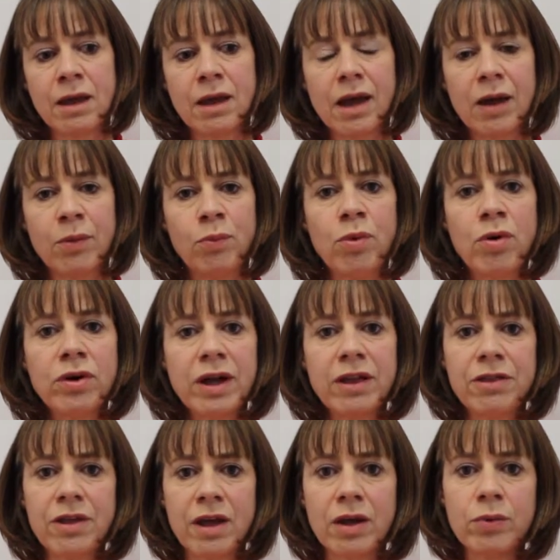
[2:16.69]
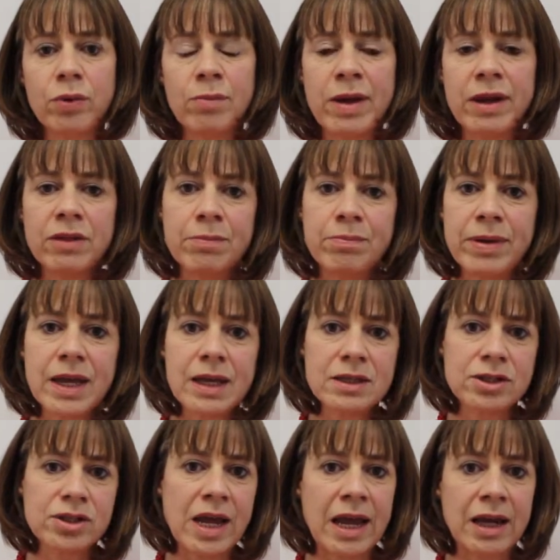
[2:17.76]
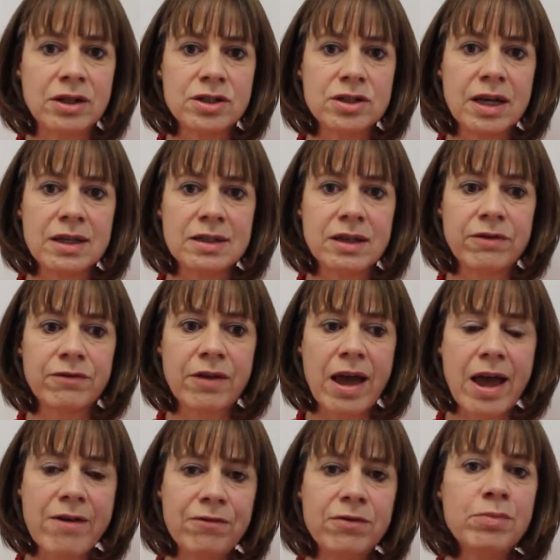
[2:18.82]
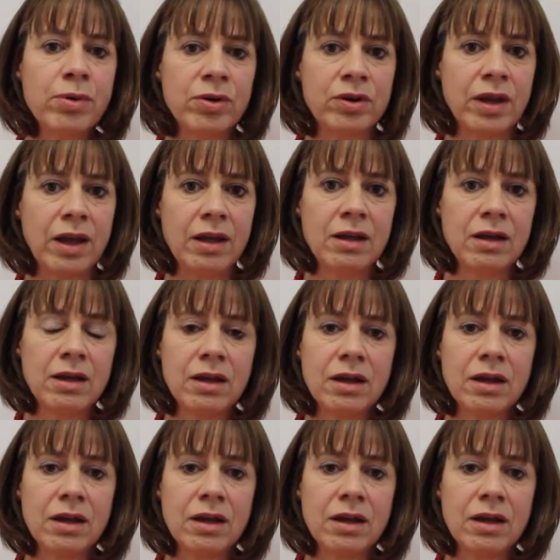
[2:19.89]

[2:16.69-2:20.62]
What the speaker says: And what I think will make the biggest change is if everybody